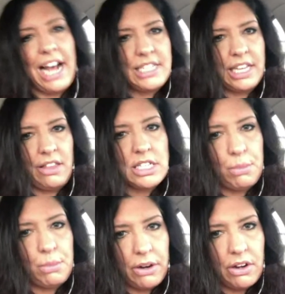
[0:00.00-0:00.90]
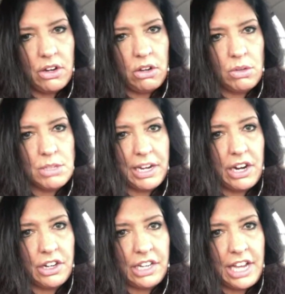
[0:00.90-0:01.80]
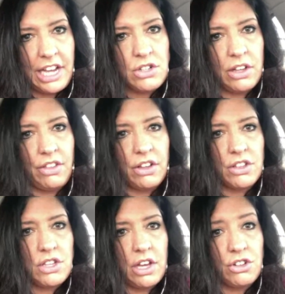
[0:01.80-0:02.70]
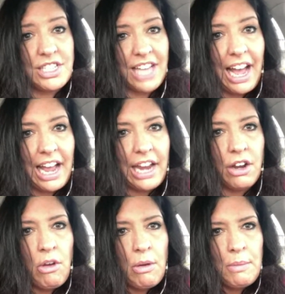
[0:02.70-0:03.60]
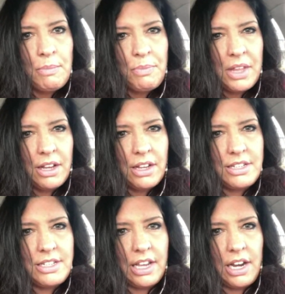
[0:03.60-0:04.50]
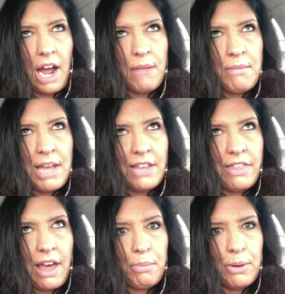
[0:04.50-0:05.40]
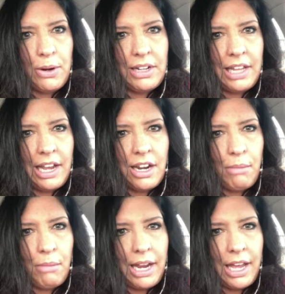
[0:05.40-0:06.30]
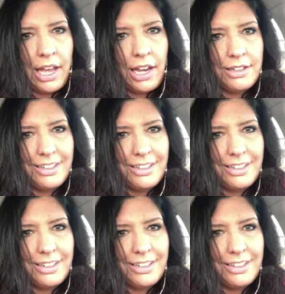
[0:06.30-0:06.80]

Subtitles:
asking the spirit, who was my guardian angel on the other side, did I make that bird land on my head?